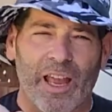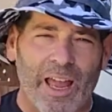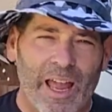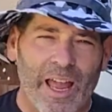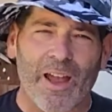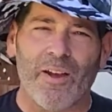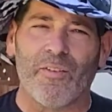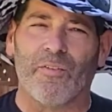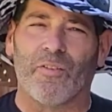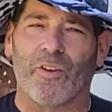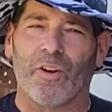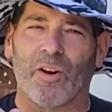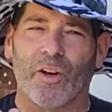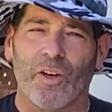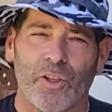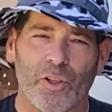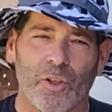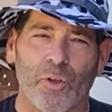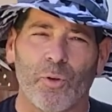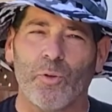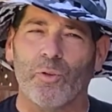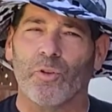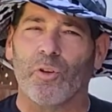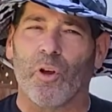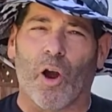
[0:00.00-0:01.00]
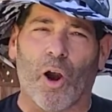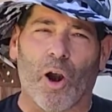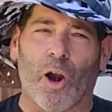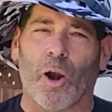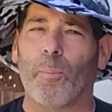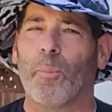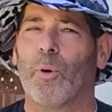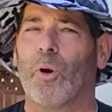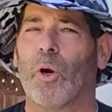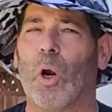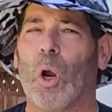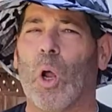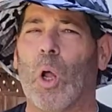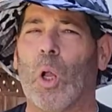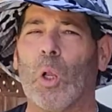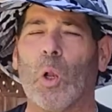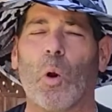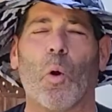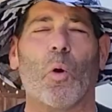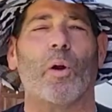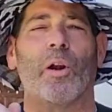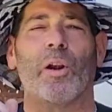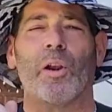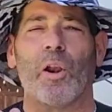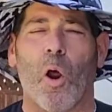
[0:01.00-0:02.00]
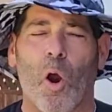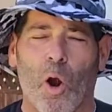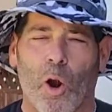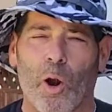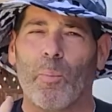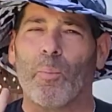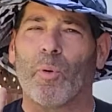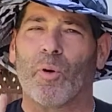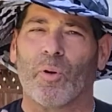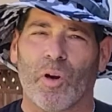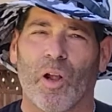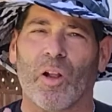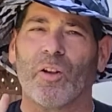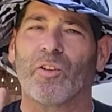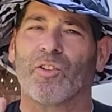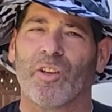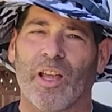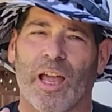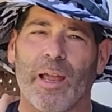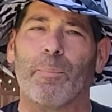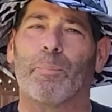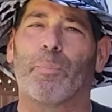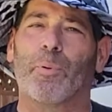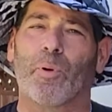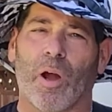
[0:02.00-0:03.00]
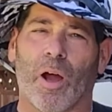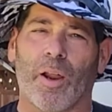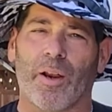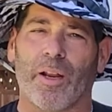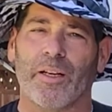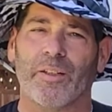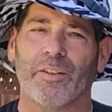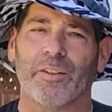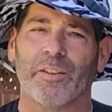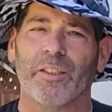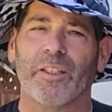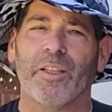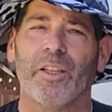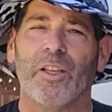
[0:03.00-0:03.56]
ever use Armor All or an Armor All type product.